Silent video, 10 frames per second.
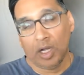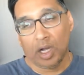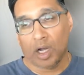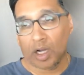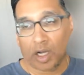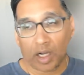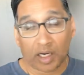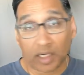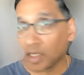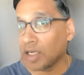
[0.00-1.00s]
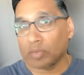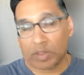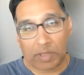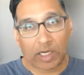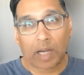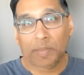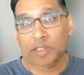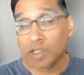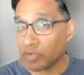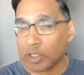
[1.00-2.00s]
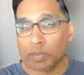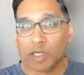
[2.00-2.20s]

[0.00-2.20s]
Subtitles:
And again, I read all my